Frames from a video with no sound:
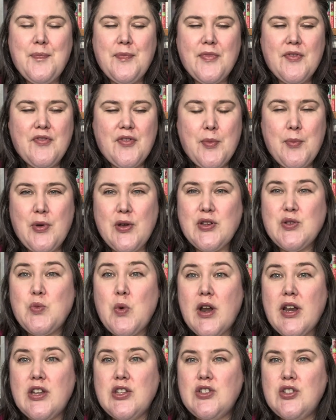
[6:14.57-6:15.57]
from books
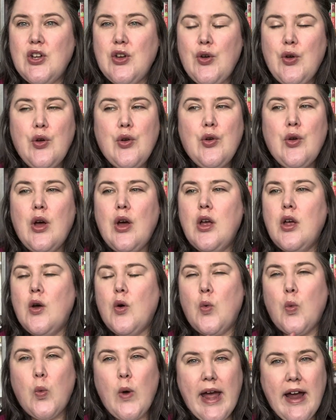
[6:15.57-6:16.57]
1 and 2,
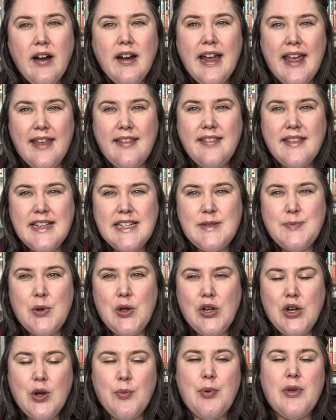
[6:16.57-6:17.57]
were in this
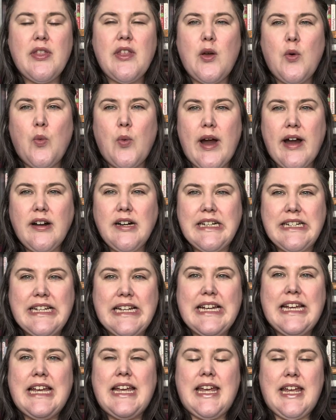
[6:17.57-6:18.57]
book, but they weren't
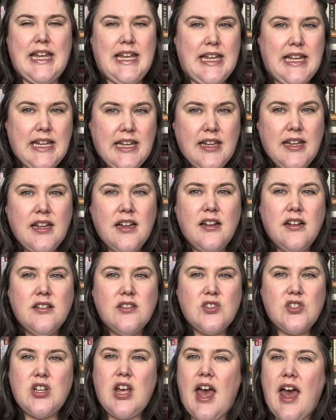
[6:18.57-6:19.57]
key
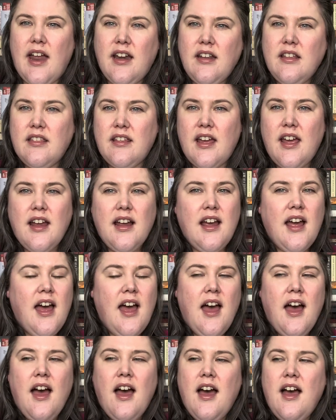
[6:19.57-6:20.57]
to anything.
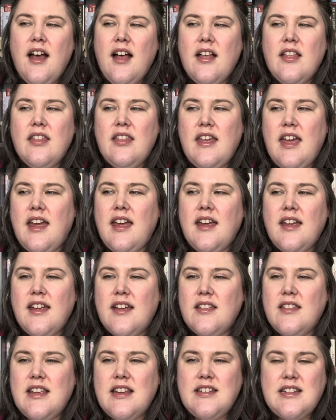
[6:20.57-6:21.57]

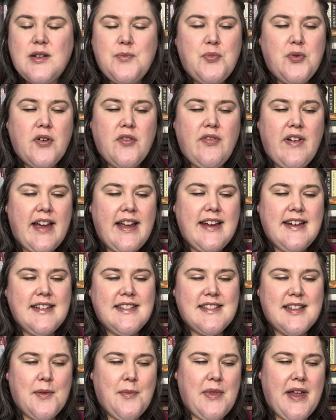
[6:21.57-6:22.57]
They did
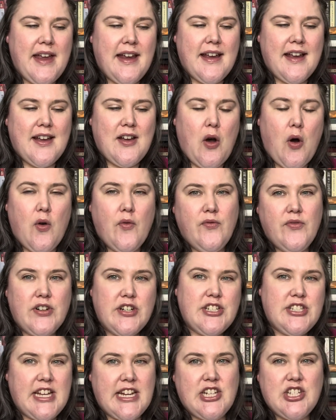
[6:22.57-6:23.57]
provide some like
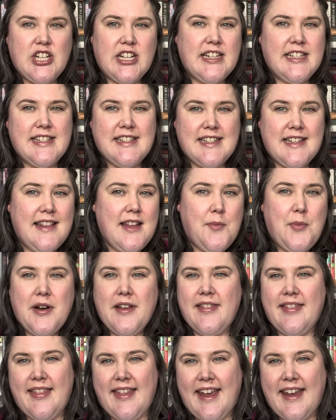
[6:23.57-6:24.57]
conversations and they
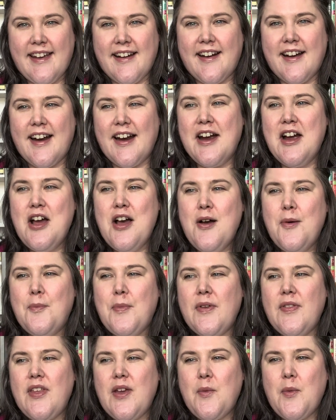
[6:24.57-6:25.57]
were there,
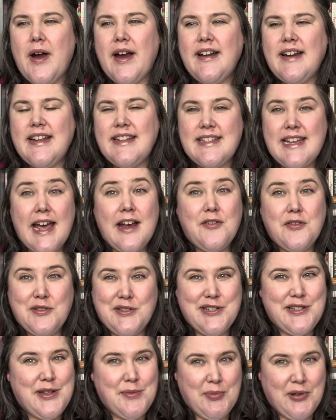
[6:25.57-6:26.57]
but they weren't integral
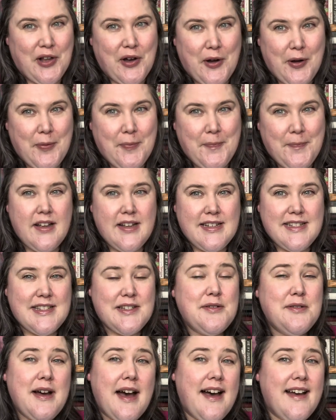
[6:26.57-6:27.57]
to the plot.
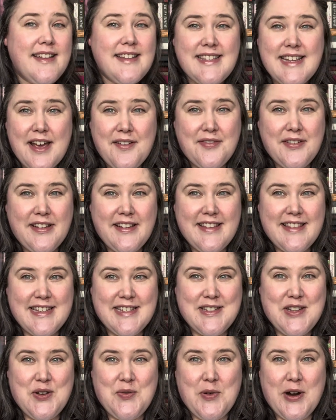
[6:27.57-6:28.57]
So definitely
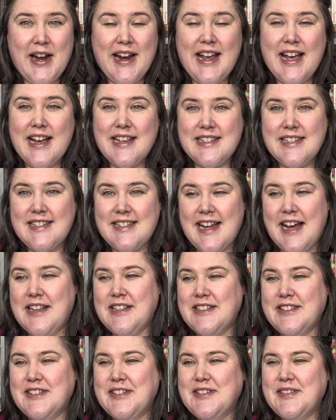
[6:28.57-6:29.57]
this could work as a
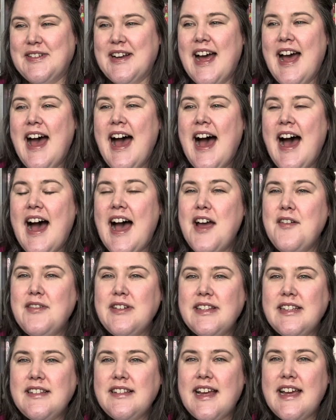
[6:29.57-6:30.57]
standalone. I
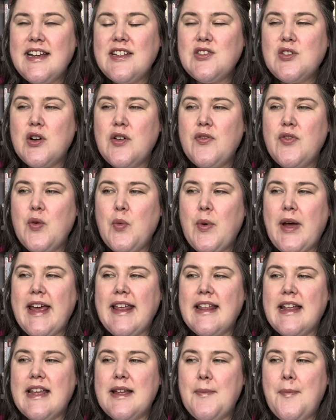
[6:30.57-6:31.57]
really liked sort of the way
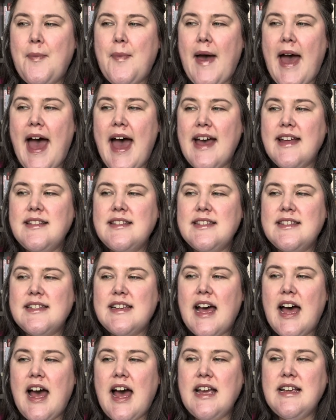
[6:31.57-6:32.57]
that Ben's
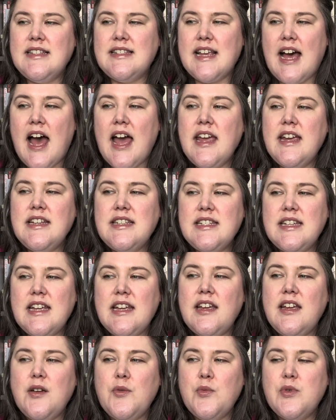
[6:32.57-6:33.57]

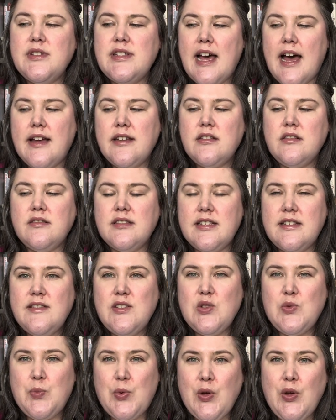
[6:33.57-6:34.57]
anxiety was handled in
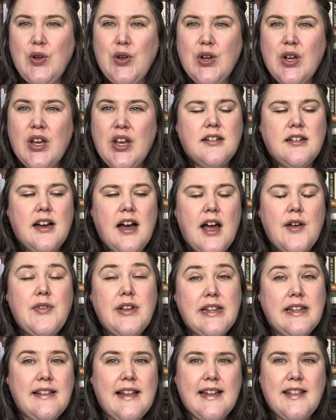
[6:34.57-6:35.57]
this book. I
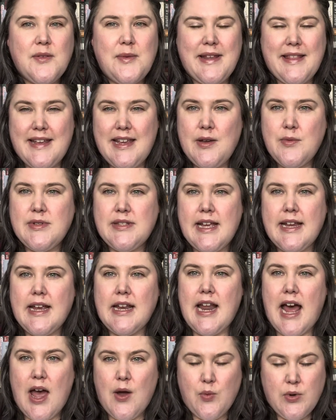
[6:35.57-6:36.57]
really liked the way that he was like
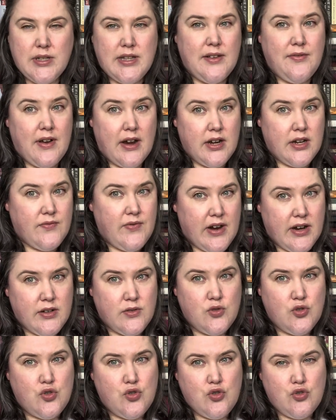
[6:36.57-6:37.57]
an outwardly very, very
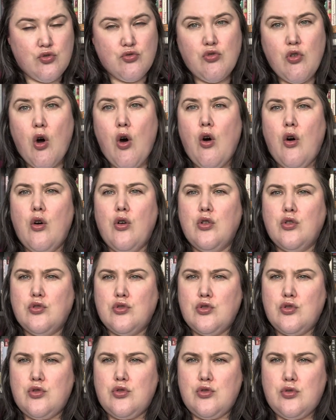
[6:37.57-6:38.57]
strong,
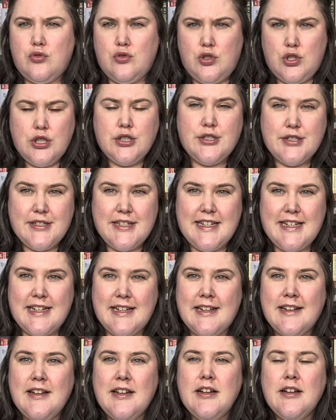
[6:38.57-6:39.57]

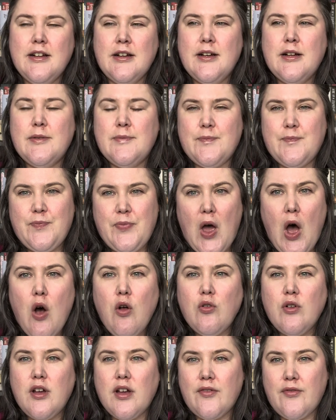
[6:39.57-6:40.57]
sturdy
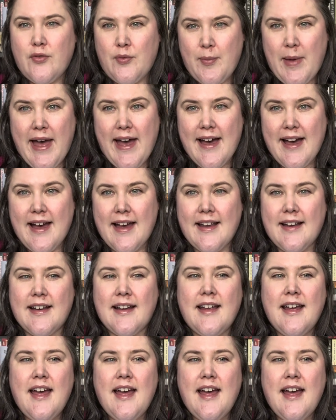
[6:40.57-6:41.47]
hulk of a man.